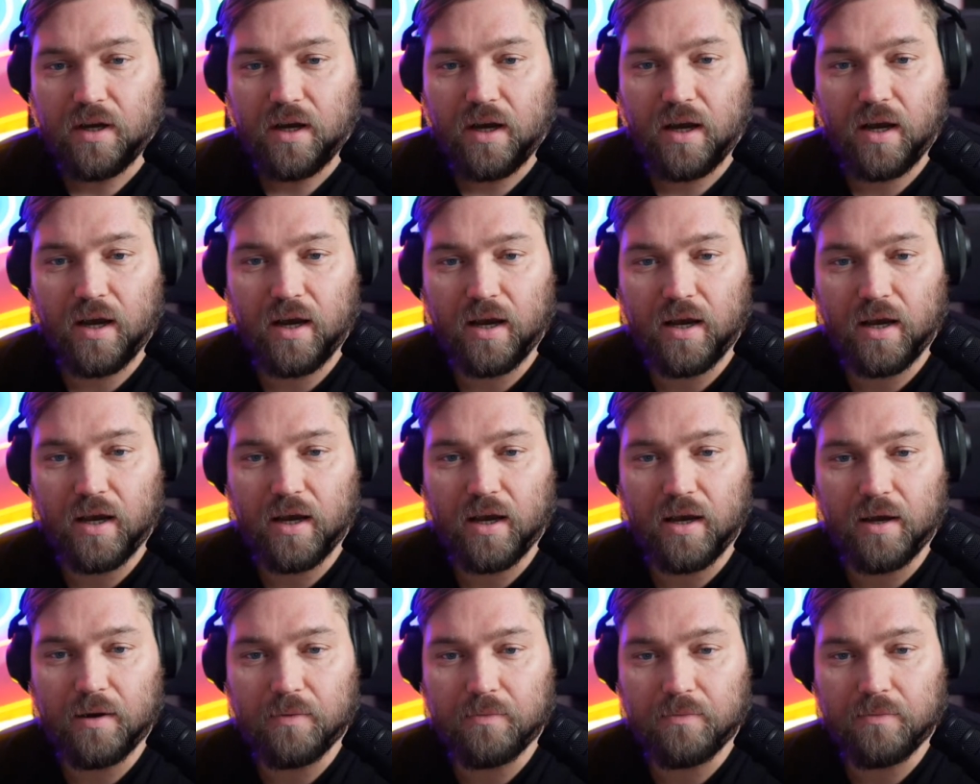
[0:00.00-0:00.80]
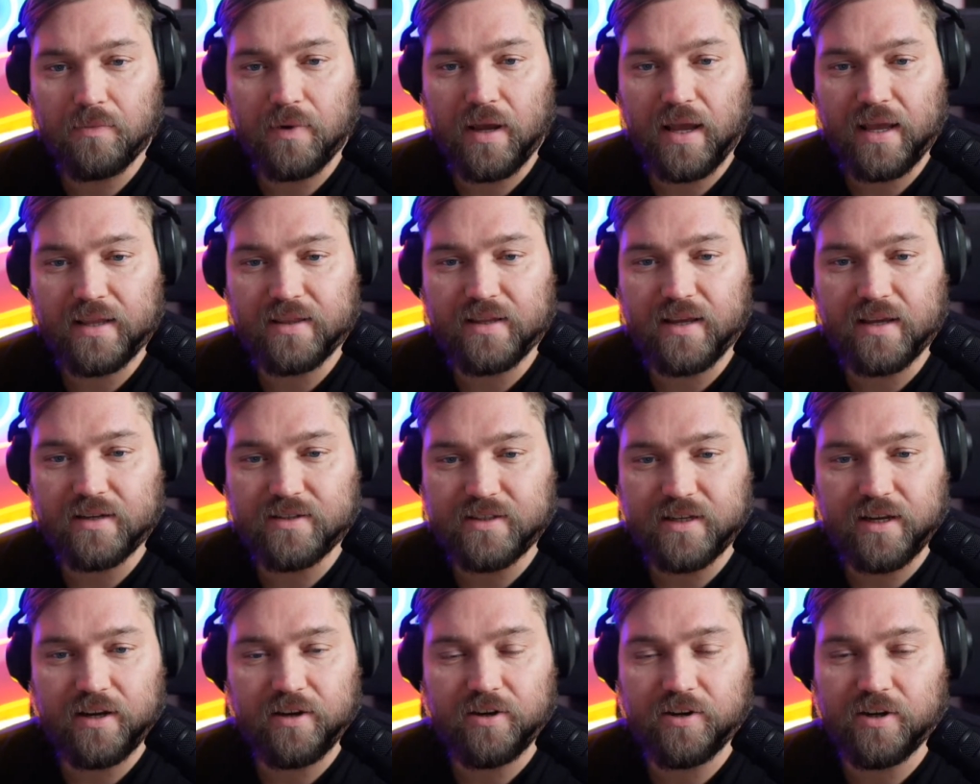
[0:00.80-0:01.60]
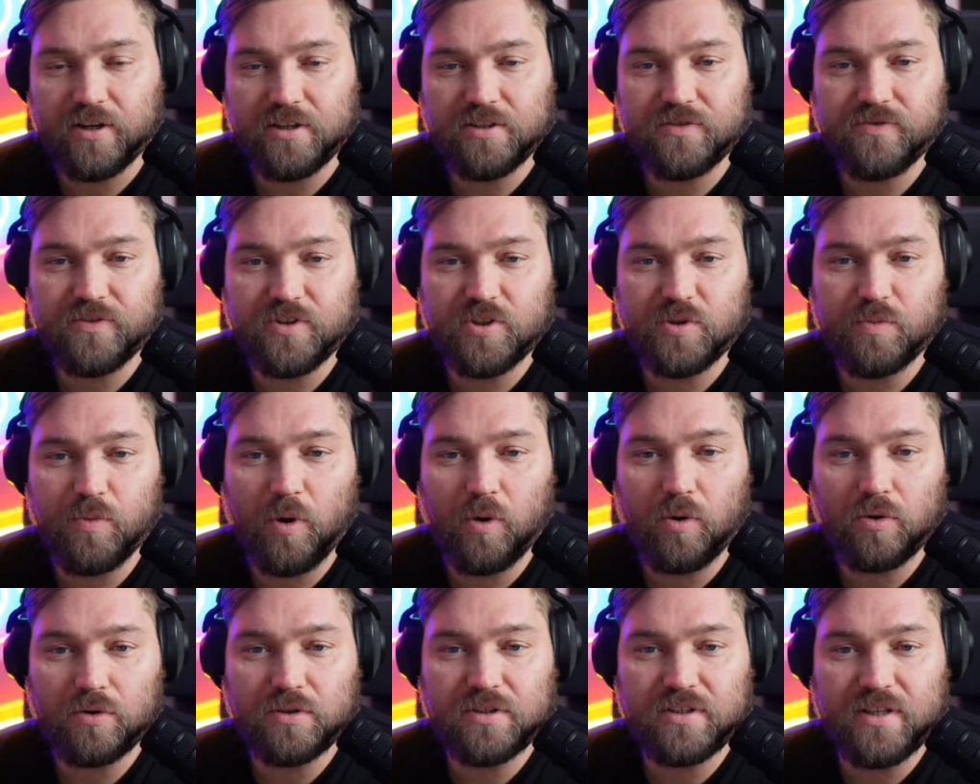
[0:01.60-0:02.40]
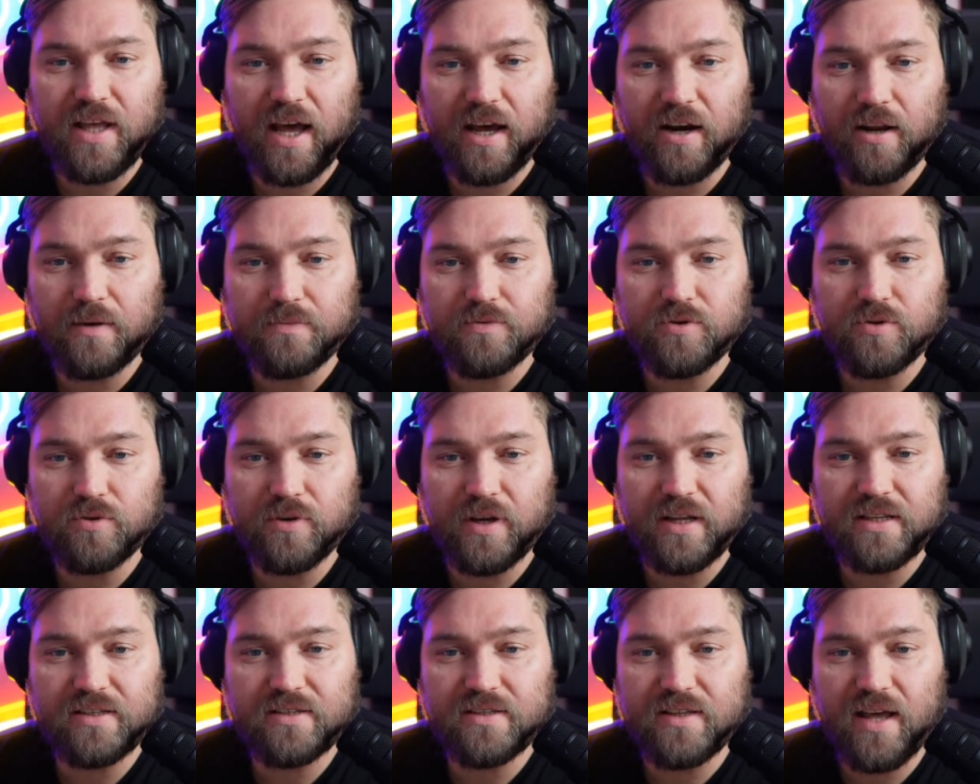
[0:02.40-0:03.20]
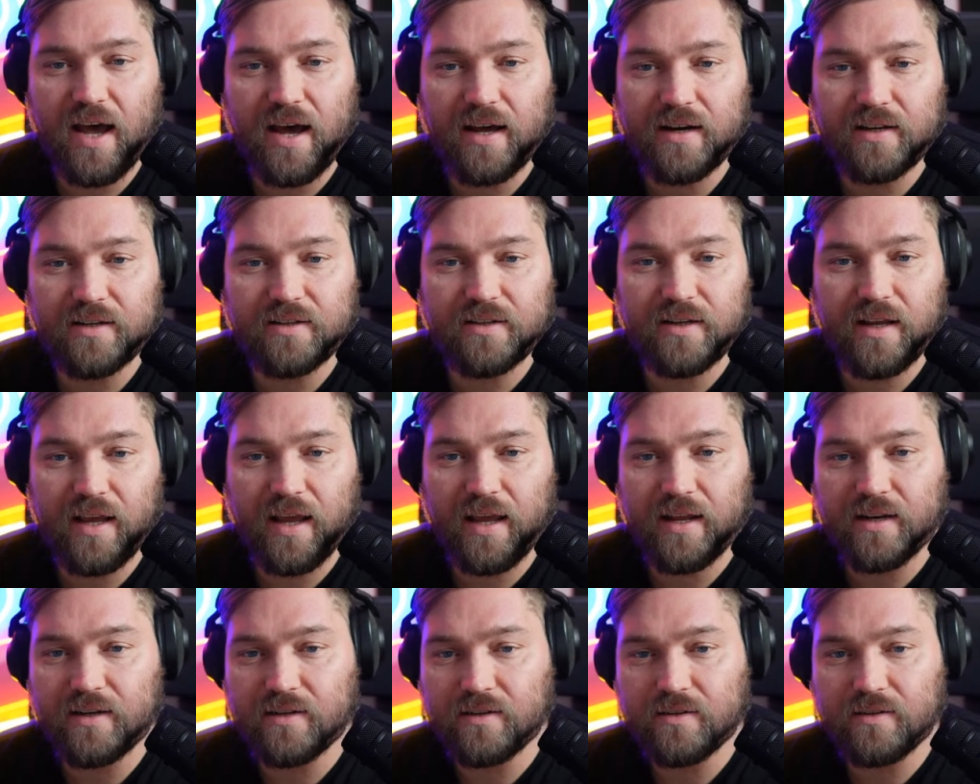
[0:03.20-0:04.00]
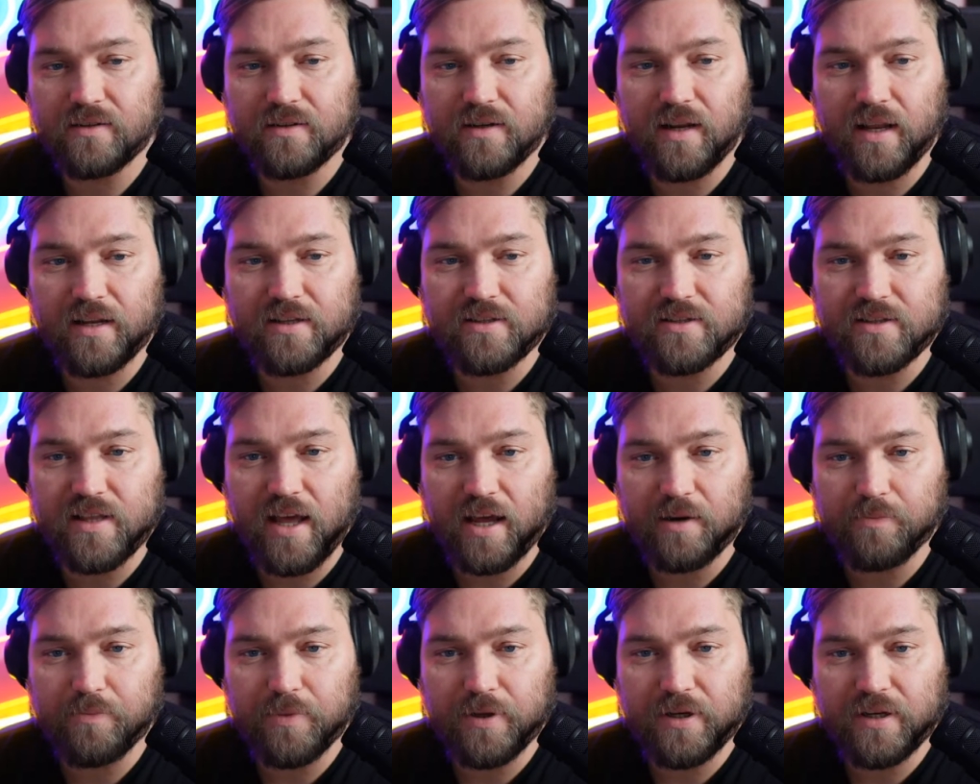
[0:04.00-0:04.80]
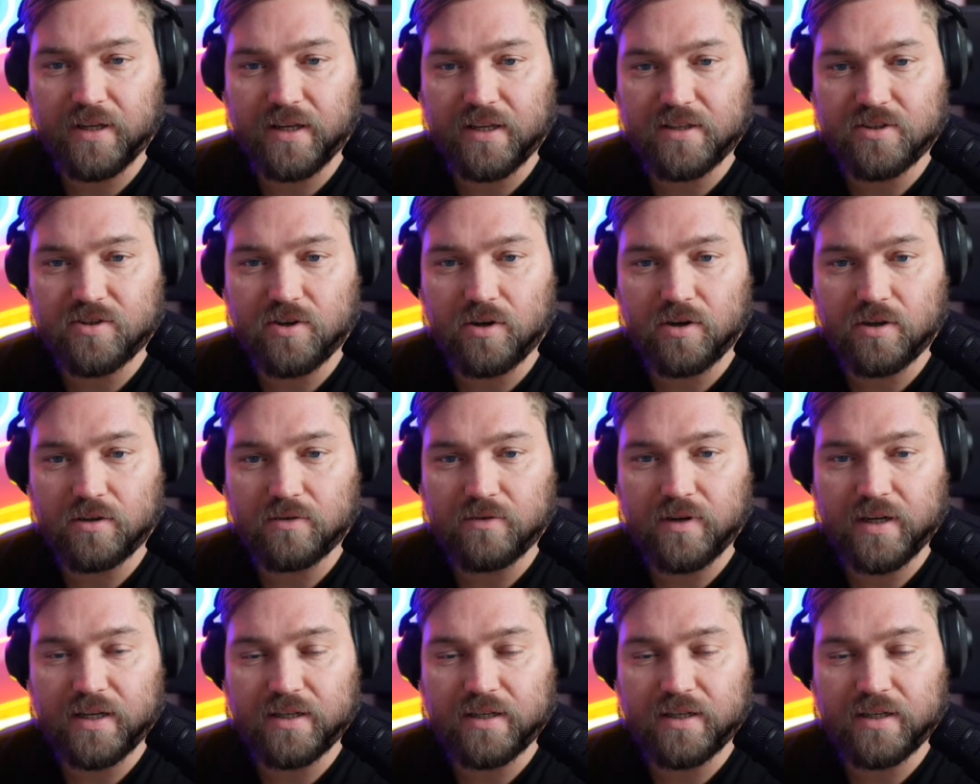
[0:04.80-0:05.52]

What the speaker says: And the idea here is for small startups to get started and start building in Toddle, right?